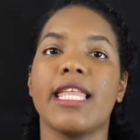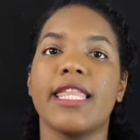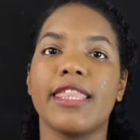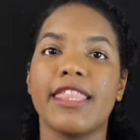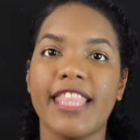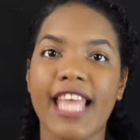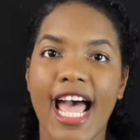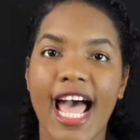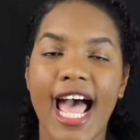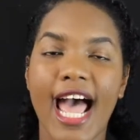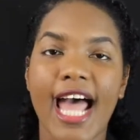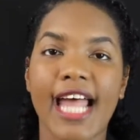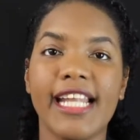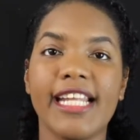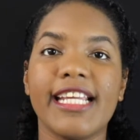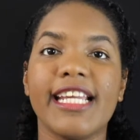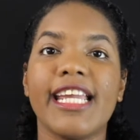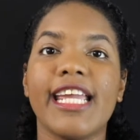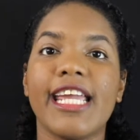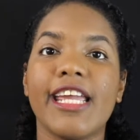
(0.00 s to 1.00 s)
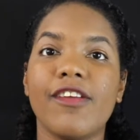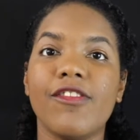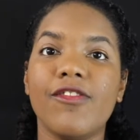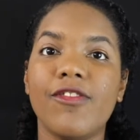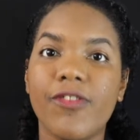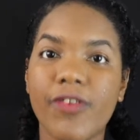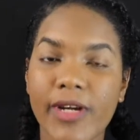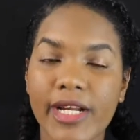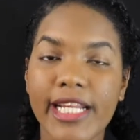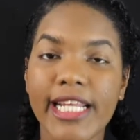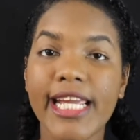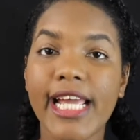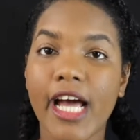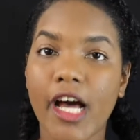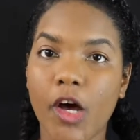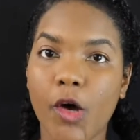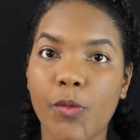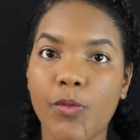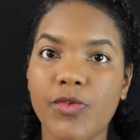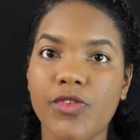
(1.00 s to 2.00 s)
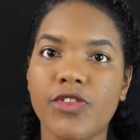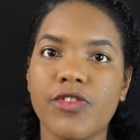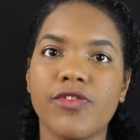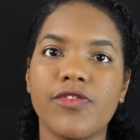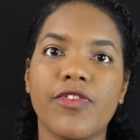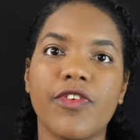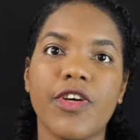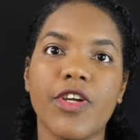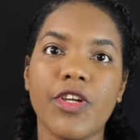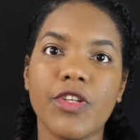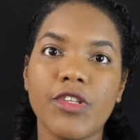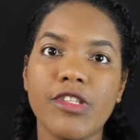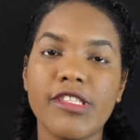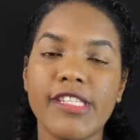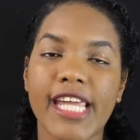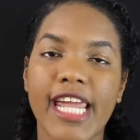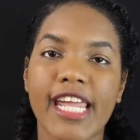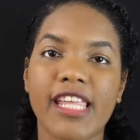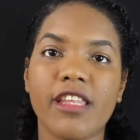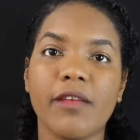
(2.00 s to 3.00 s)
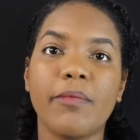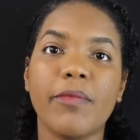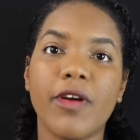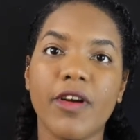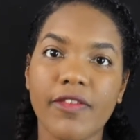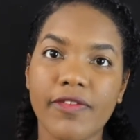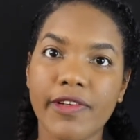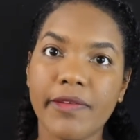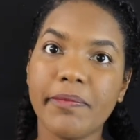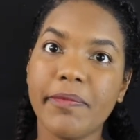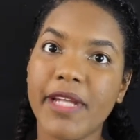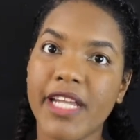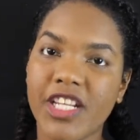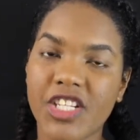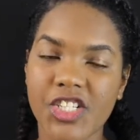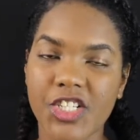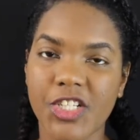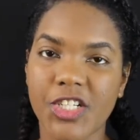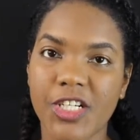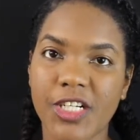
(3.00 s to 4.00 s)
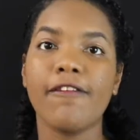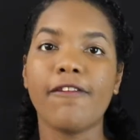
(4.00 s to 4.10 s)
that it really helps for you to take the perfect picture.